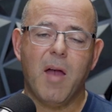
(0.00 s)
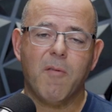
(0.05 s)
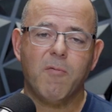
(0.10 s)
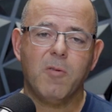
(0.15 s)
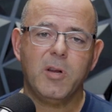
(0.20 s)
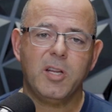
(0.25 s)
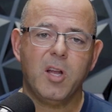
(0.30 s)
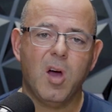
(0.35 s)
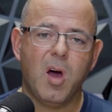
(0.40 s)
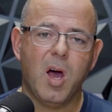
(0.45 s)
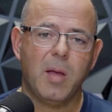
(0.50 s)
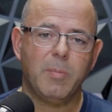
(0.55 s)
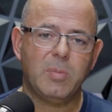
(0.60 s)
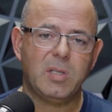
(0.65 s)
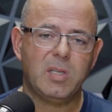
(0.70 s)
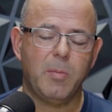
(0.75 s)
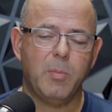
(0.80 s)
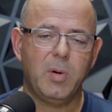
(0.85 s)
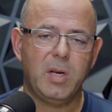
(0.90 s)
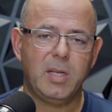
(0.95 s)
every time
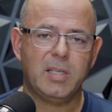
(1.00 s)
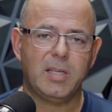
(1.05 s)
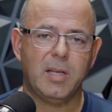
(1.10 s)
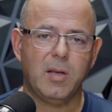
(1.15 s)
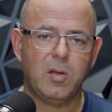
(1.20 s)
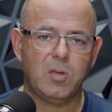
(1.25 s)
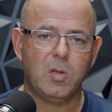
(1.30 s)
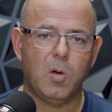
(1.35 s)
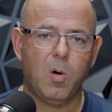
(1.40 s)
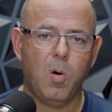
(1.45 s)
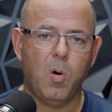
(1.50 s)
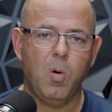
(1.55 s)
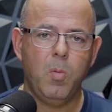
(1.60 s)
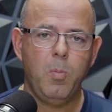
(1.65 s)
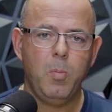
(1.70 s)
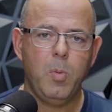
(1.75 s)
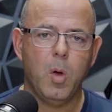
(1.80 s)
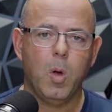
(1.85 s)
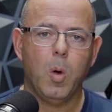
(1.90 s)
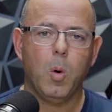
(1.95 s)
somebody sells a
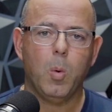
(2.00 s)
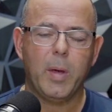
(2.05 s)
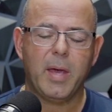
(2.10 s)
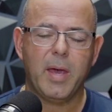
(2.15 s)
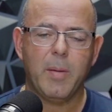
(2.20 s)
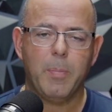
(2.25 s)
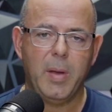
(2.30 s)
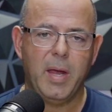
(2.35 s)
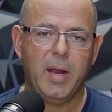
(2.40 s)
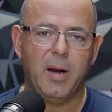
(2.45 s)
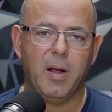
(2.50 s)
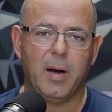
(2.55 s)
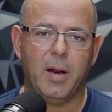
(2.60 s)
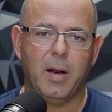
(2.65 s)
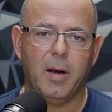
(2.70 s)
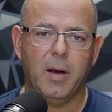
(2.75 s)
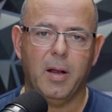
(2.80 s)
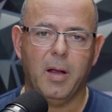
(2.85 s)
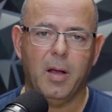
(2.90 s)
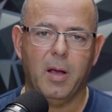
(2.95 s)
home, we get paid on it.